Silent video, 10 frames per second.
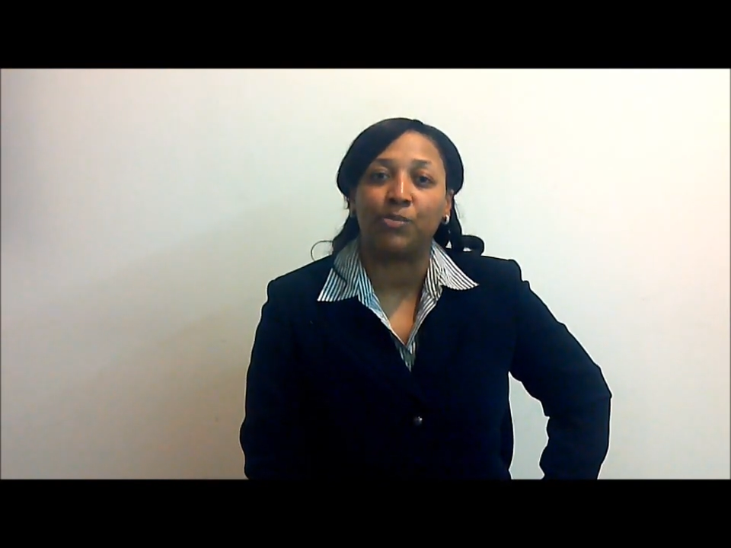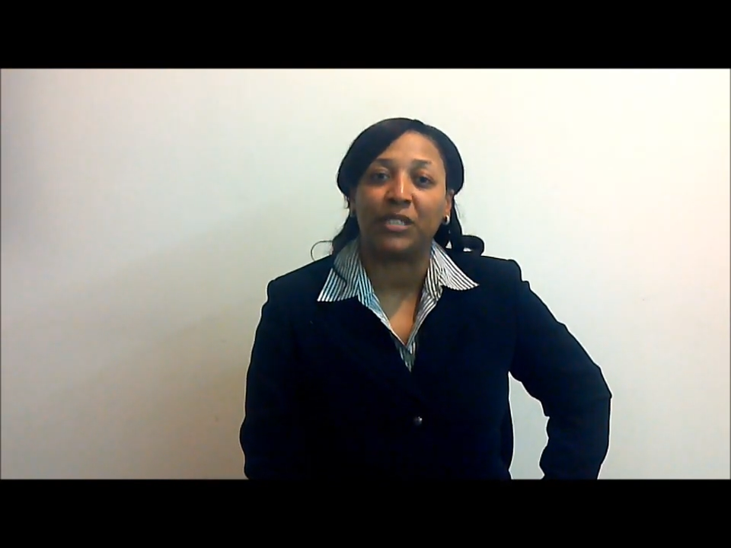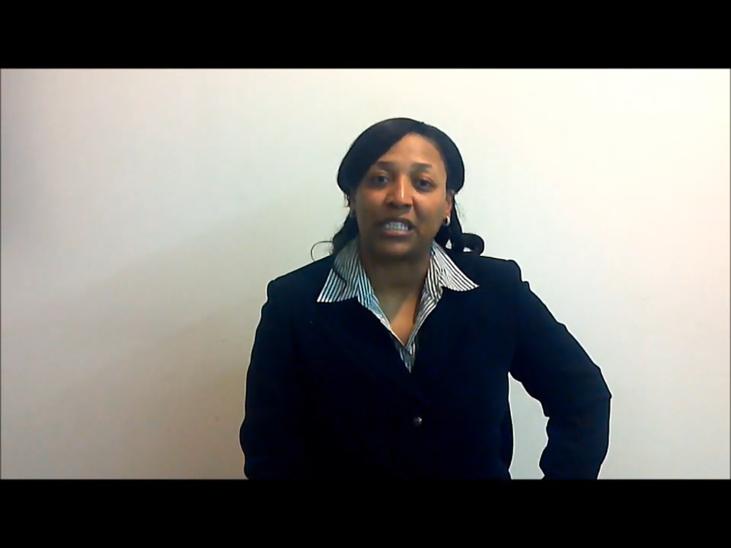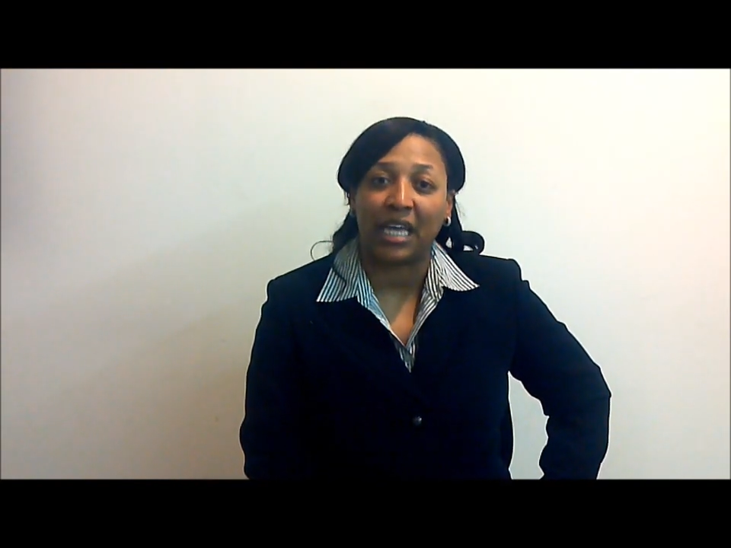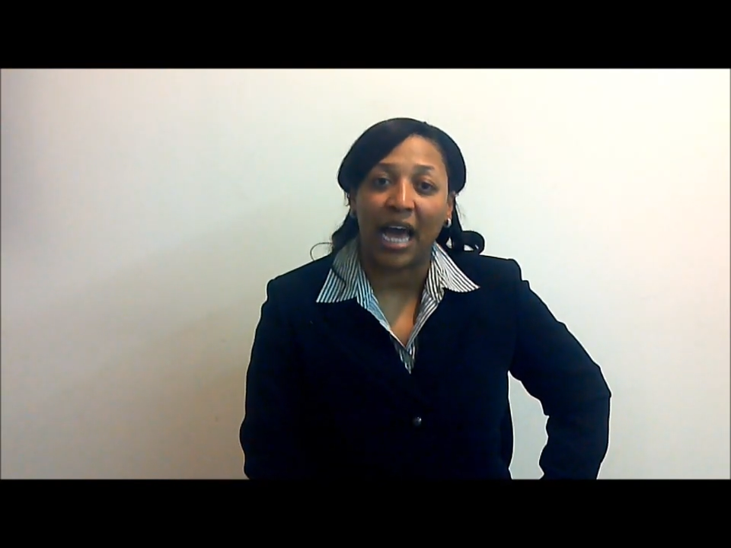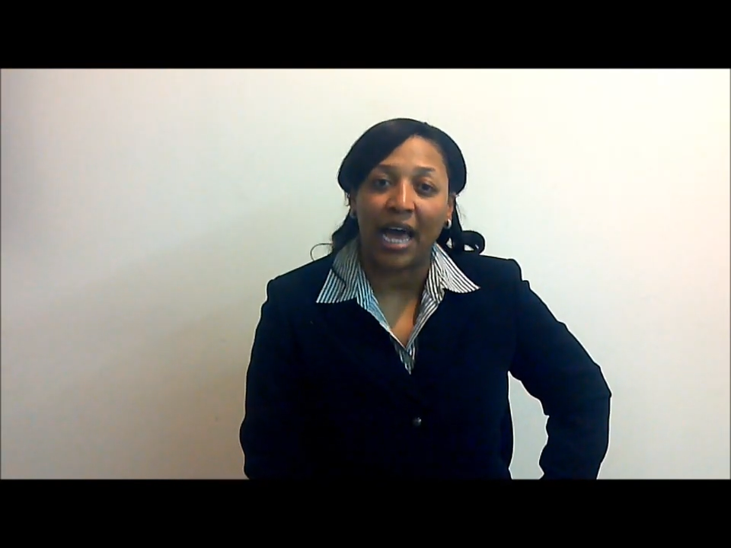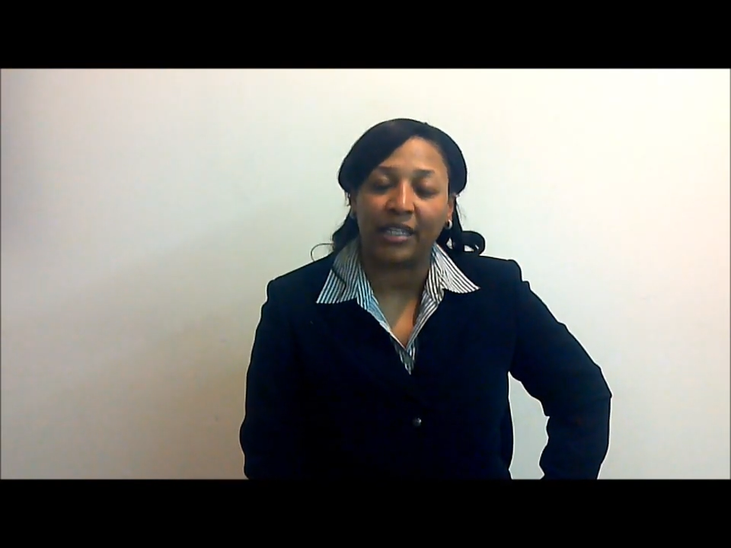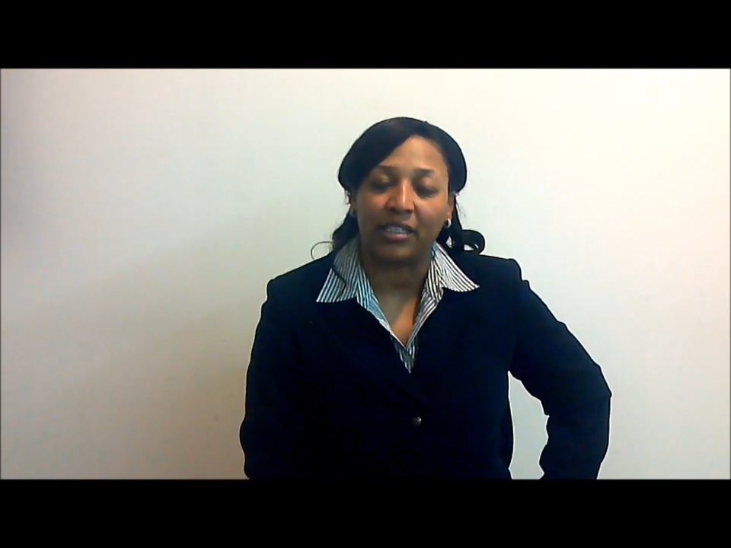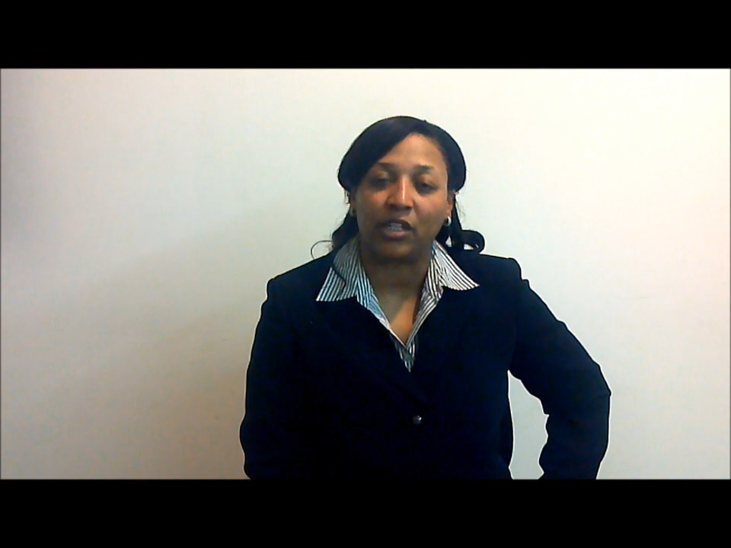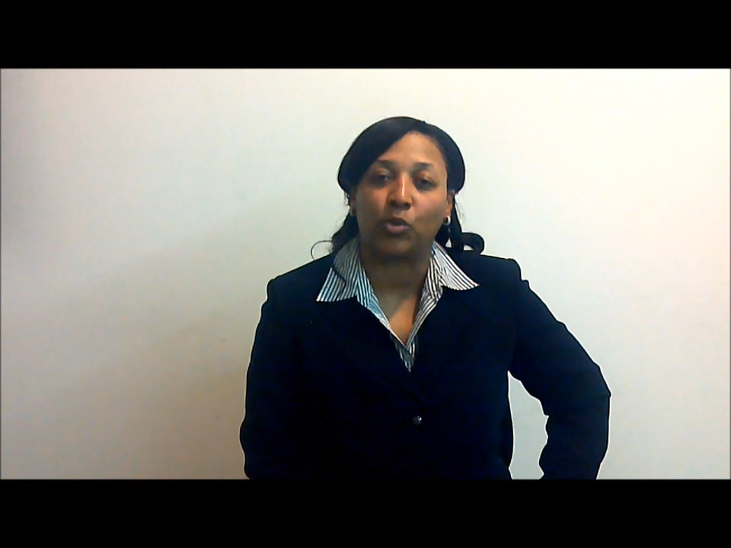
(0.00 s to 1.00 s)

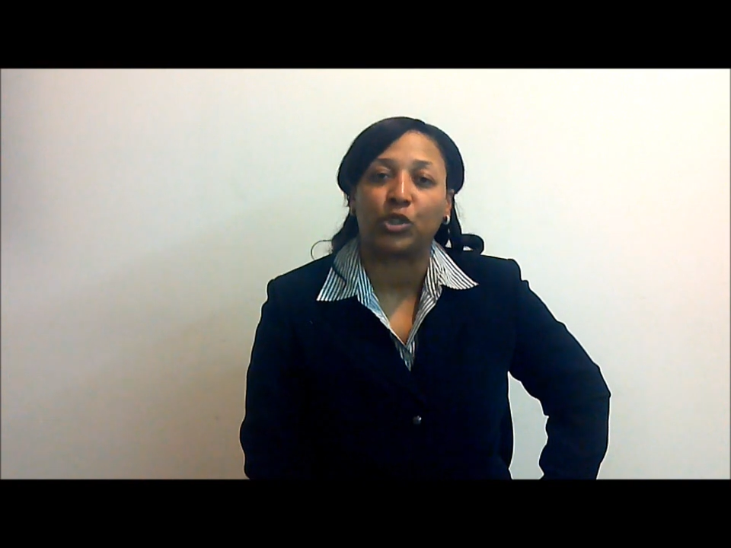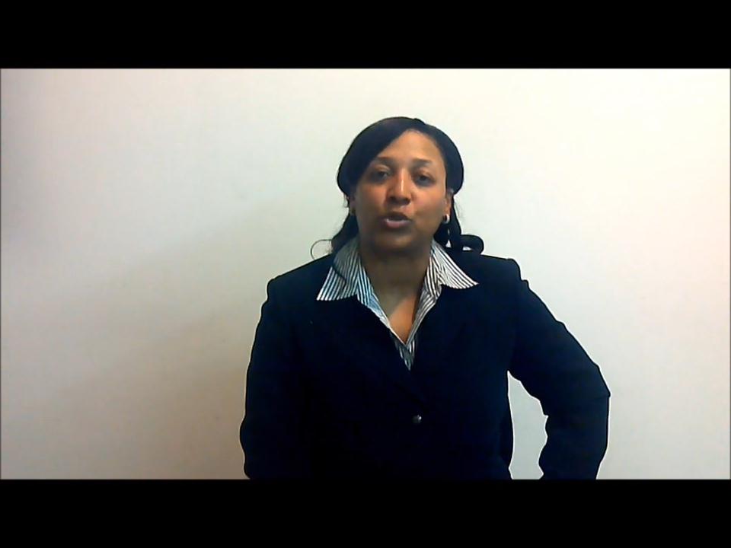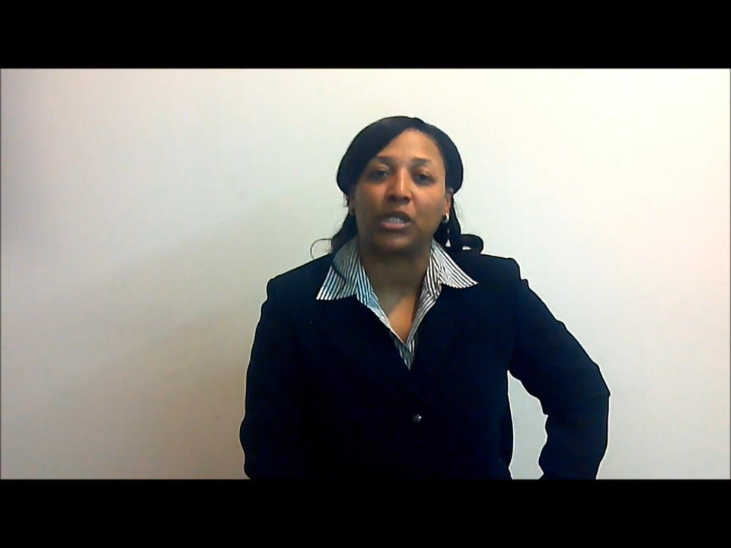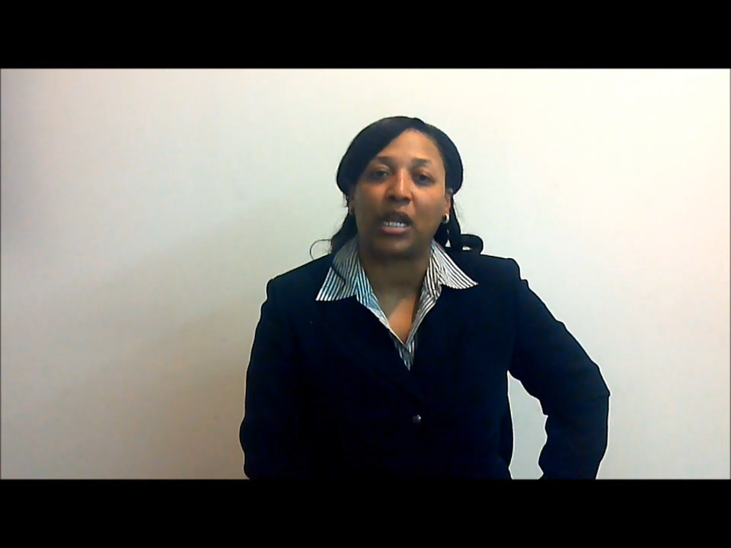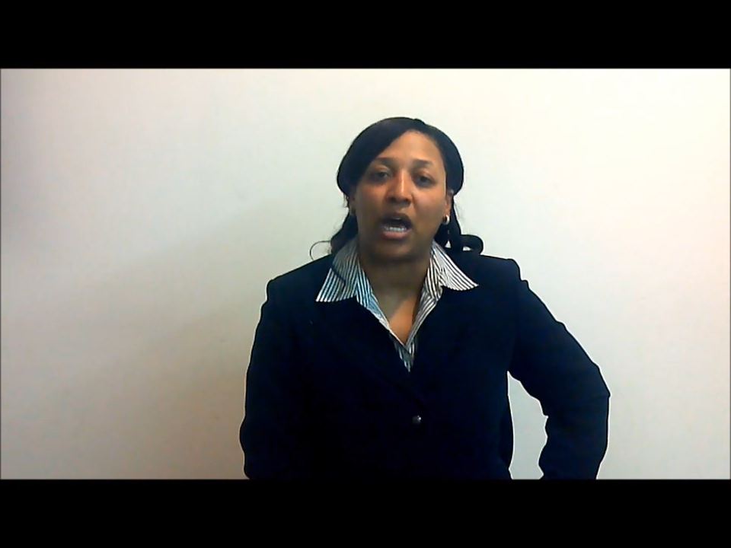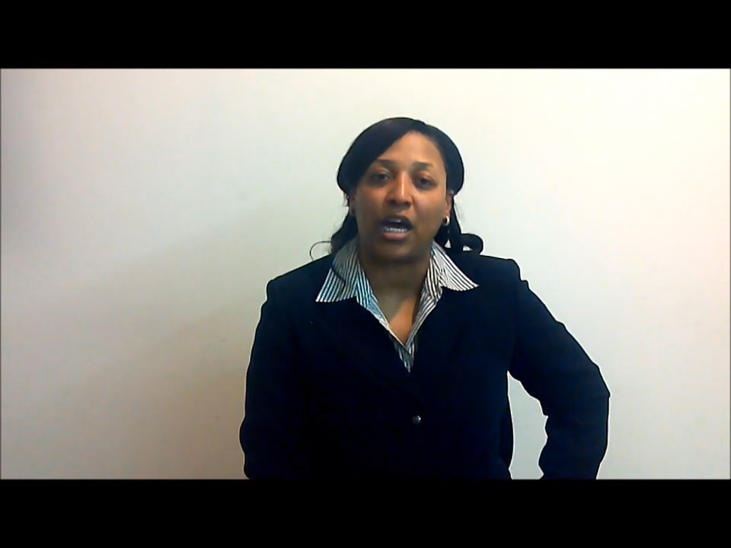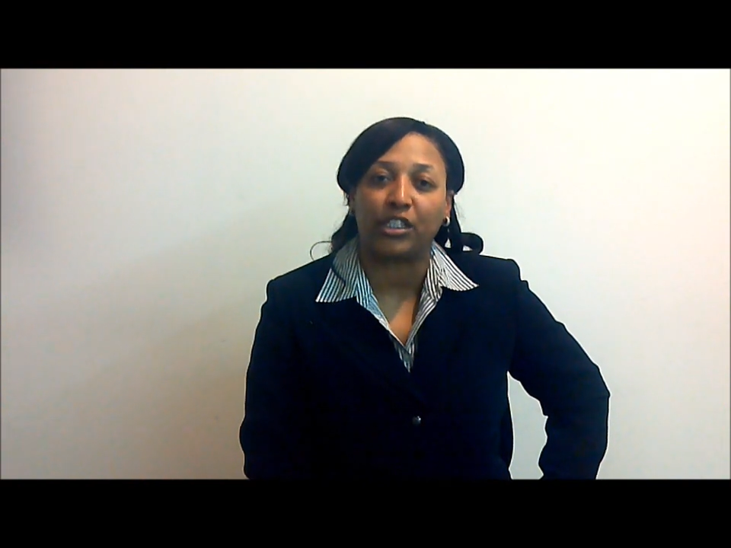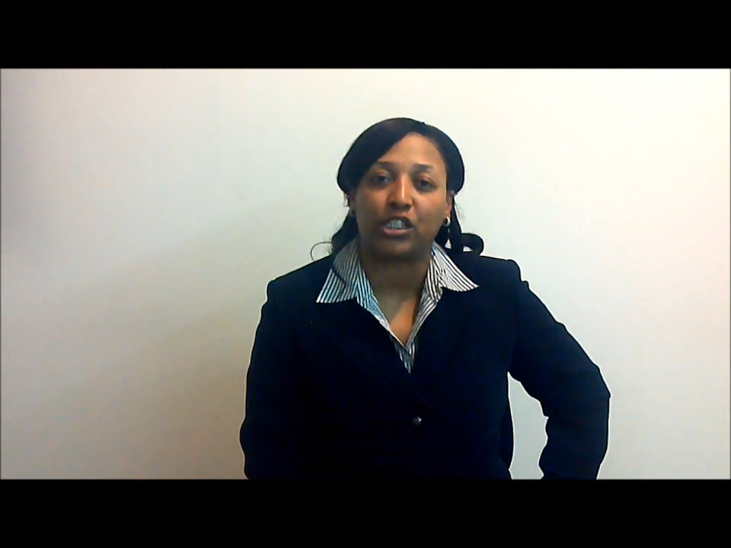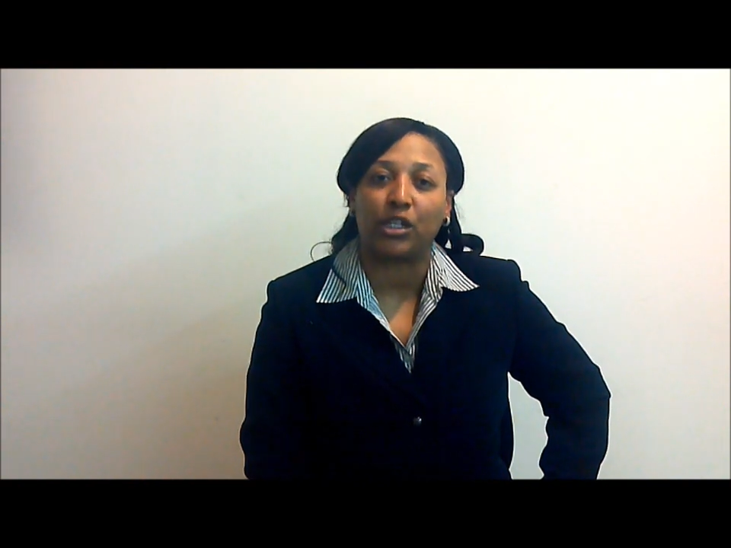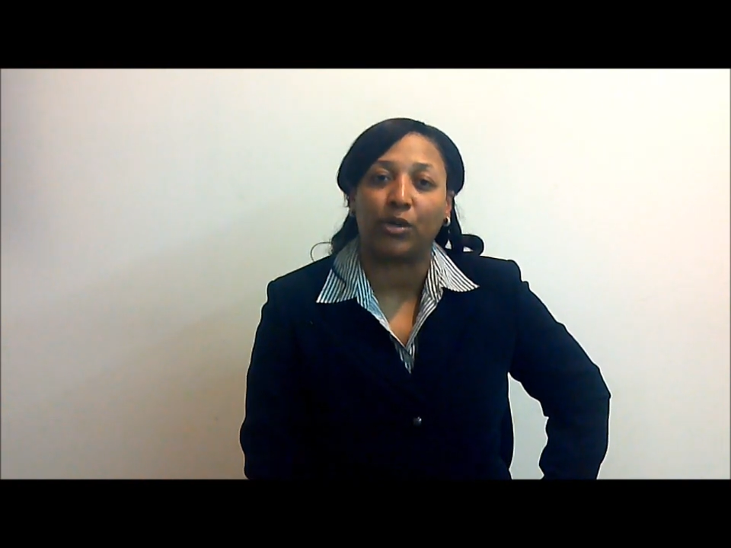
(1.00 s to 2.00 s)
misconduct, which was
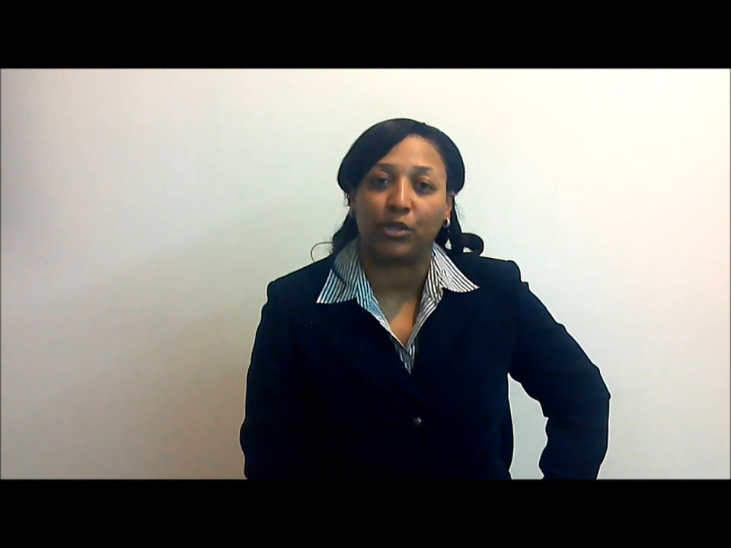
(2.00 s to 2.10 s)
lodged